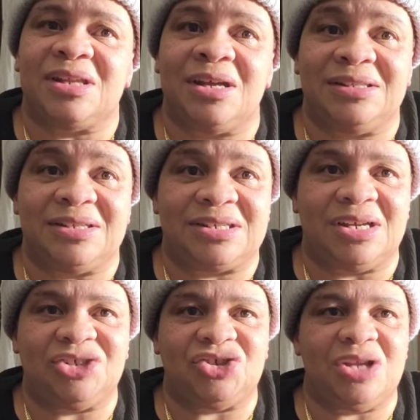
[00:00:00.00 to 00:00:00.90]
a
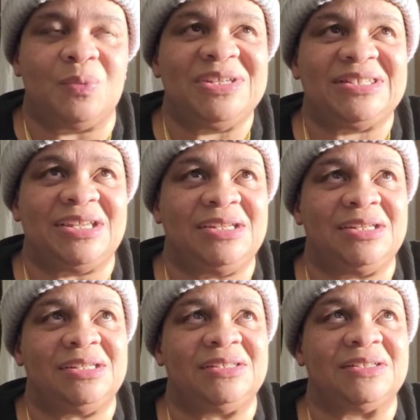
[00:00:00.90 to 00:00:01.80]
discussion and we seen this